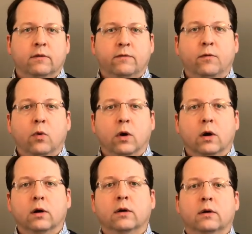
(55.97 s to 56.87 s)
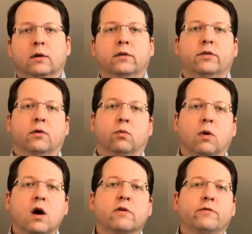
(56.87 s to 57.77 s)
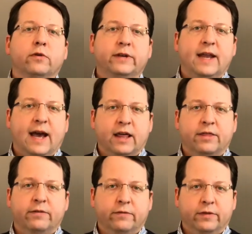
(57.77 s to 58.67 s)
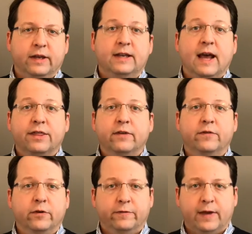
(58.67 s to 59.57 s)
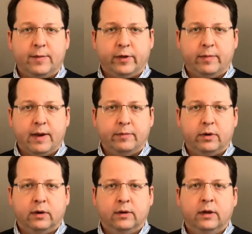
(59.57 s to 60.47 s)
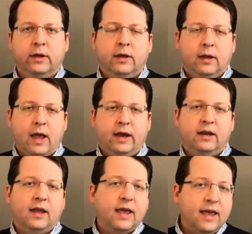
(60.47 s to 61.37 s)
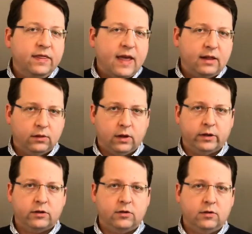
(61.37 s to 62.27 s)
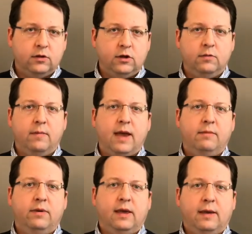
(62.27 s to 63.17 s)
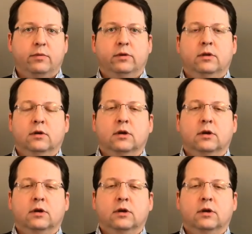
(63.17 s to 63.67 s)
for the wrongful death, for the death of your family member. And in that lawsuit, you may be able to